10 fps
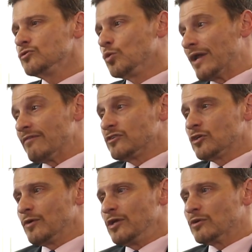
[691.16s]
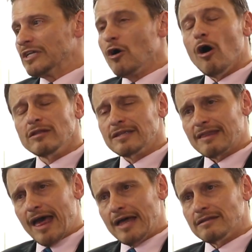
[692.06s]
to whatever degree you can call
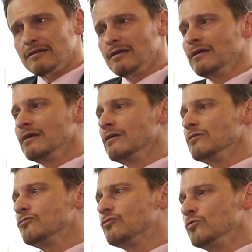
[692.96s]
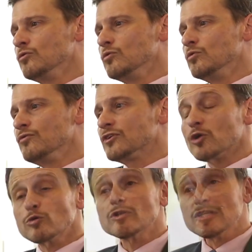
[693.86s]
it that, to the
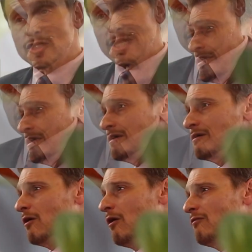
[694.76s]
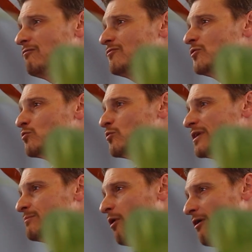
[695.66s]
social agenda of the
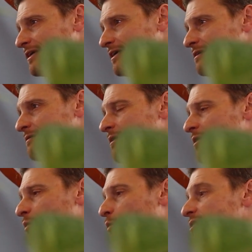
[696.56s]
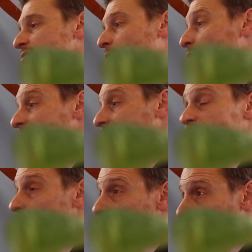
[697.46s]
ruling party was only
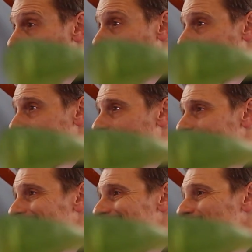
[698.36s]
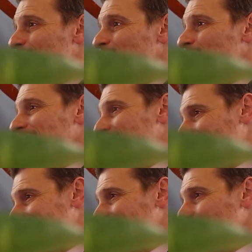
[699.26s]
insofar as that social
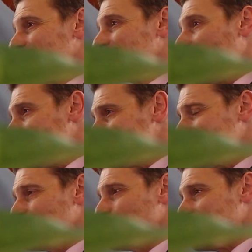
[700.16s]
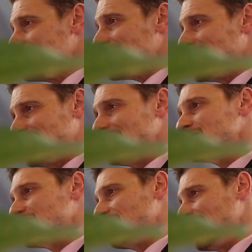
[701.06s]
agenda was consonant with its
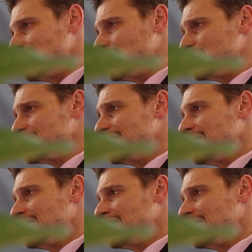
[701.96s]
ideals and values,